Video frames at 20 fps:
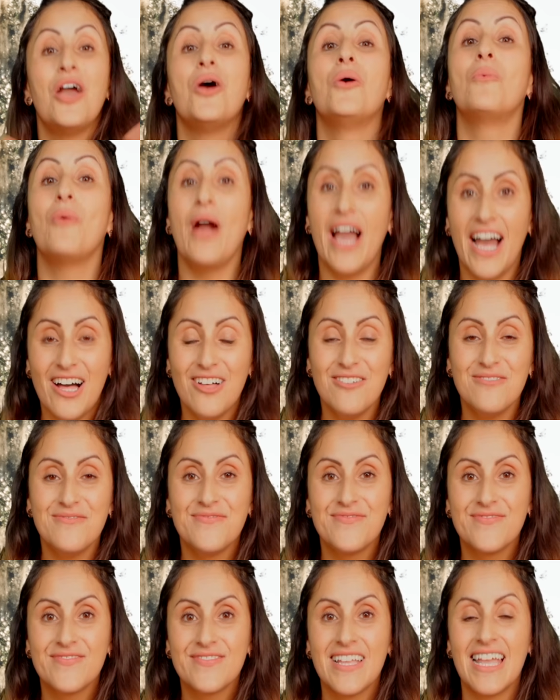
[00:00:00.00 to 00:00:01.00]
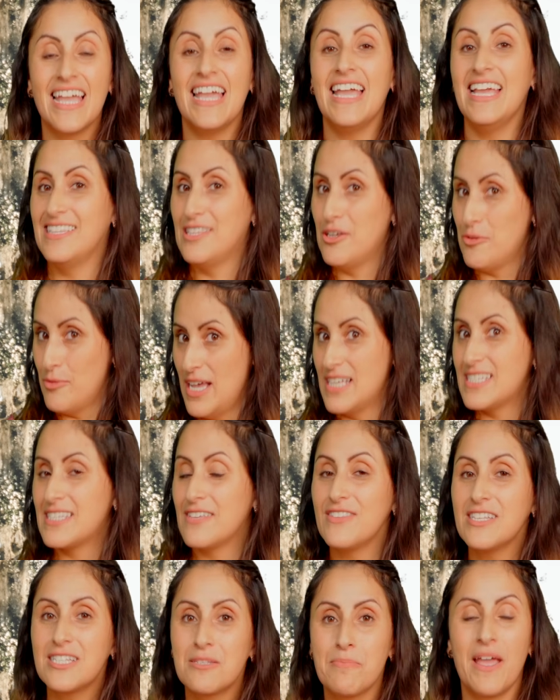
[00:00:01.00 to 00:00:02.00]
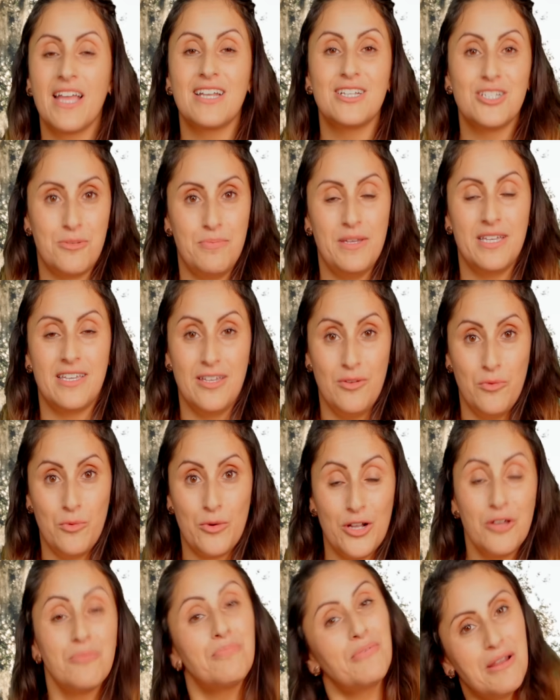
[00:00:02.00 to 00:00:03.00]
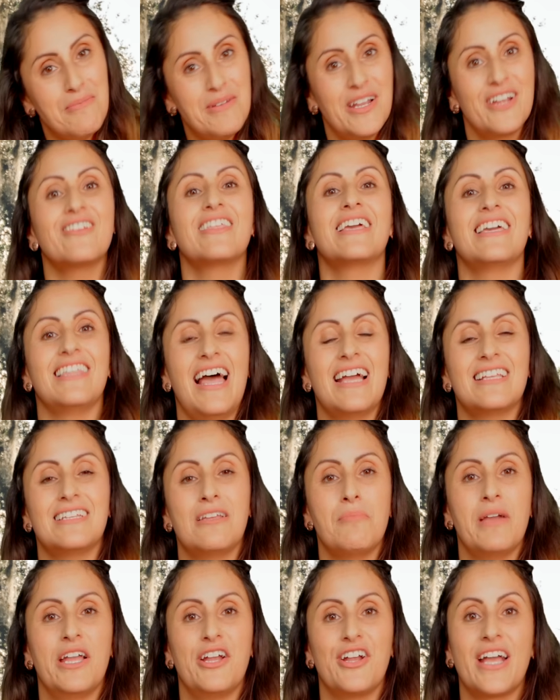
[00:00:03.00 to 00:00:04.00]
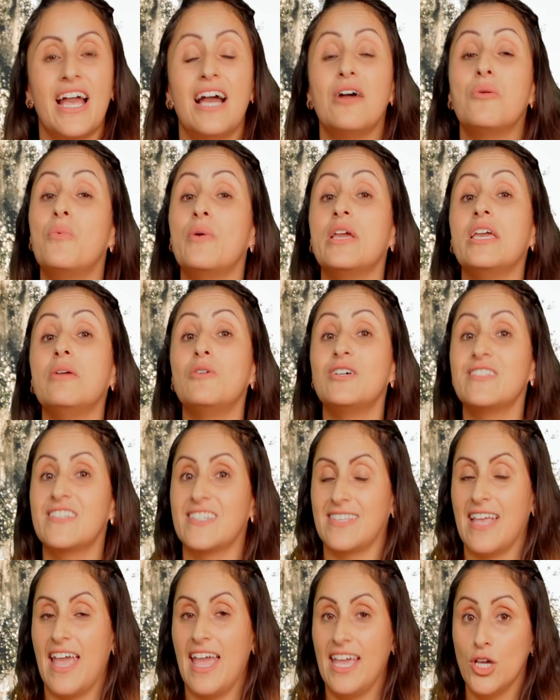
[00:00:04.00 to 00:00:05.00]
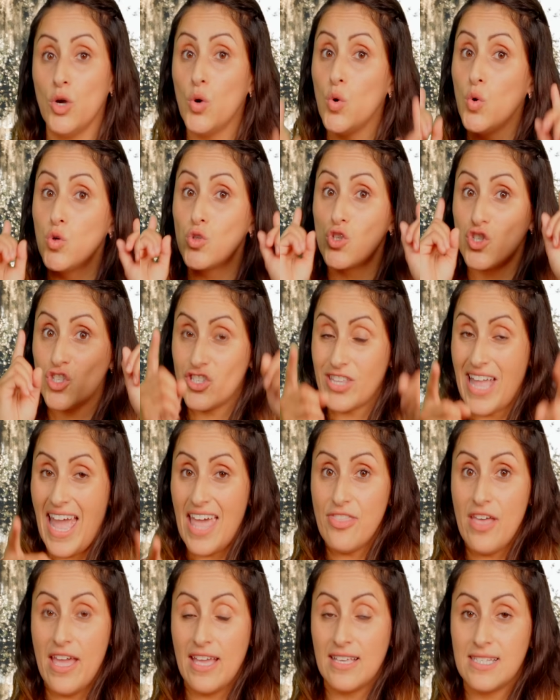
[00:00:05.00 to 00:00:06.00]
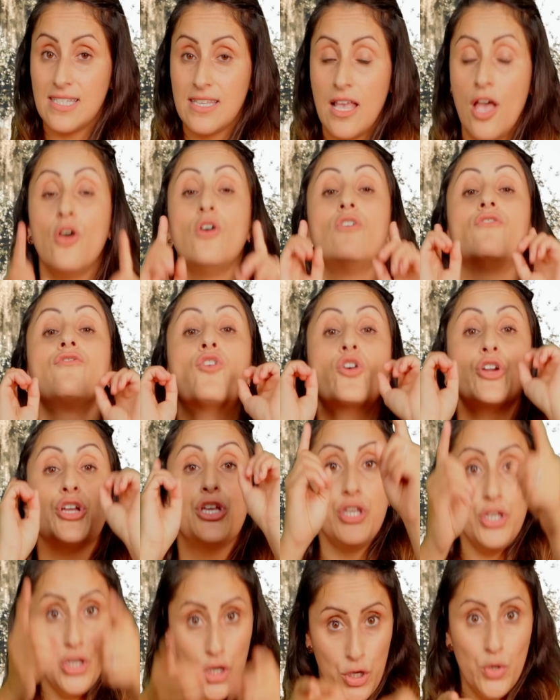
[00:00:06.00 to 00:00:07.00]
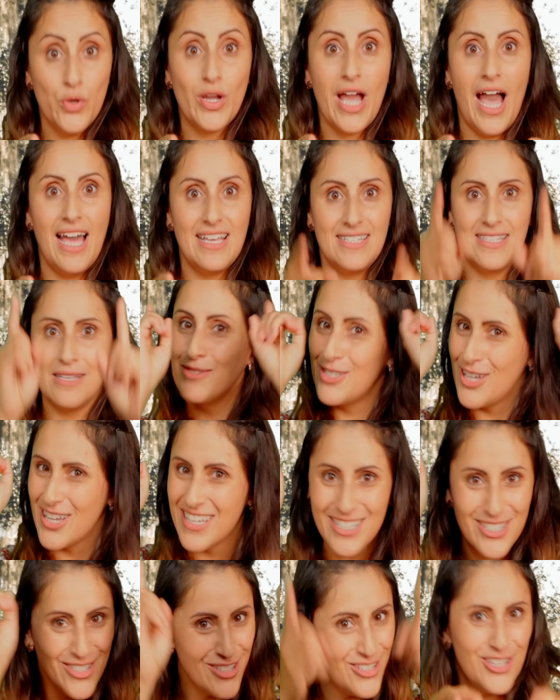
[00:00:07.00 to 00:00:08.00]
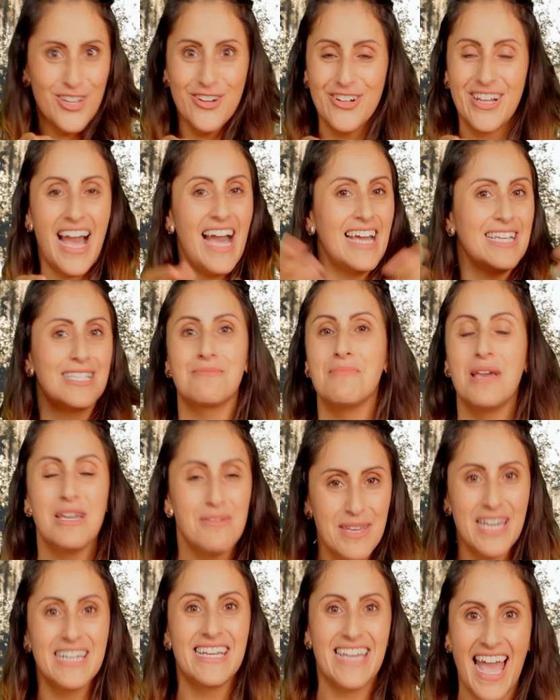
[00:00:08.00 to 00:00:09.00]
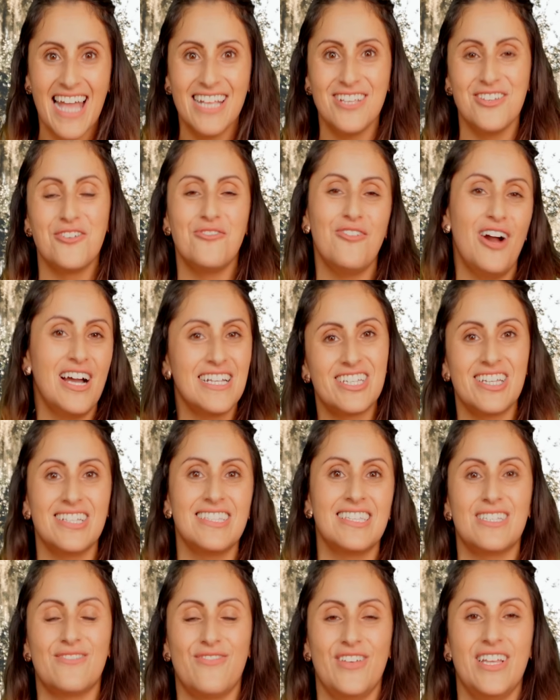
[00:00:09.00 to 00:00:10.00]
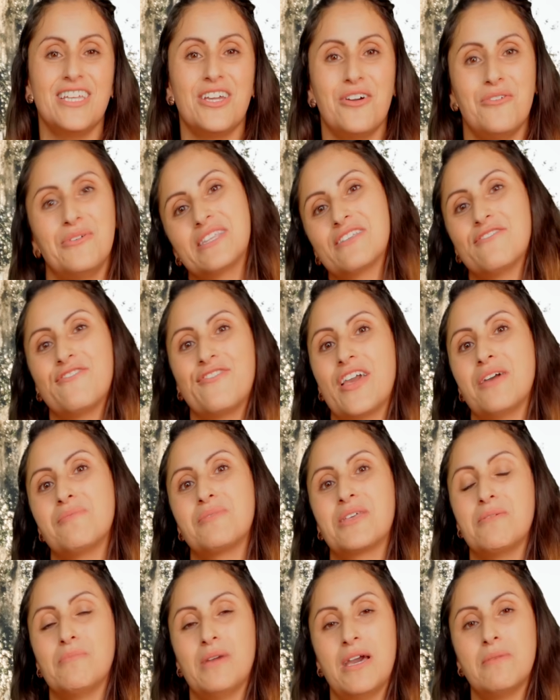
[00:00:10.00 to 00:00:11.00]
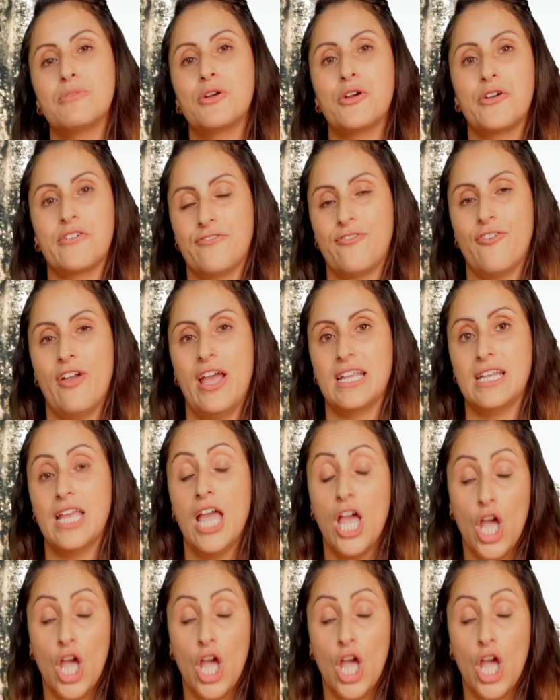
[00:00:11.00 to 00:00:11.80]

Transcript: Well, in the rest of the Spanish-speaking world, primarily Latin America, we will say ustedes for you guys. I'm talking to you guys. Maybe again, you're watching this video with a family member or friend.